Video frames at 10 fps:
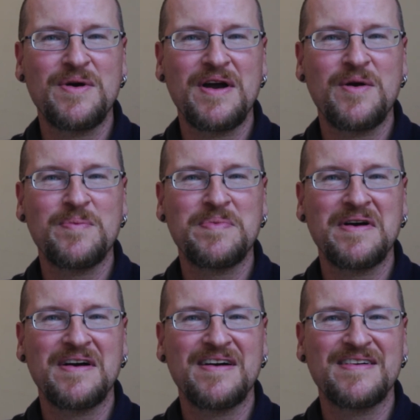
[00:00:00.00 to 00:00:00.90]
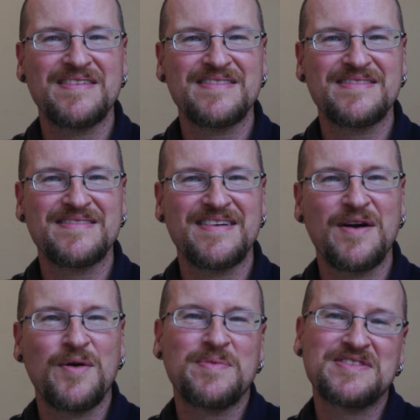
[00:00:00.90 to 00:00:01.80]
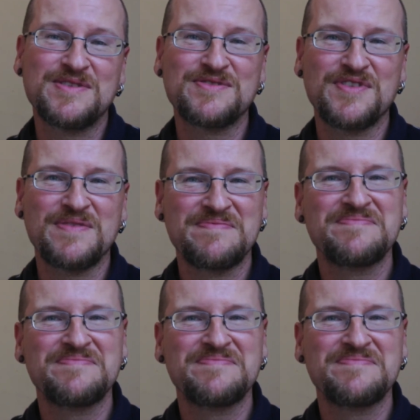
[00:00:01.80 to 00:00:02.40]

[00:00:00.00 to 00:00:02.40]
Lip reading: I hope it's useful.